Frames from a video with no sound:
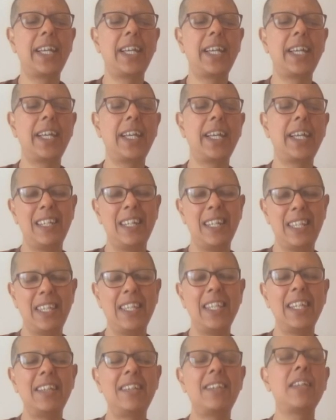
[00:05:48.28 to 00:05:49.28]
it
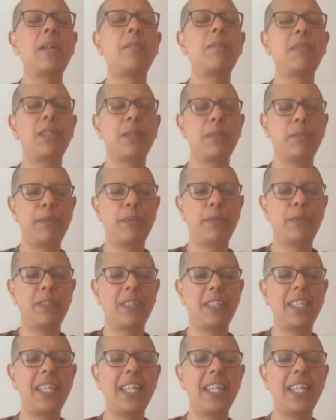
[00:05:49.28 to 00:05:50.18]
needs some supports.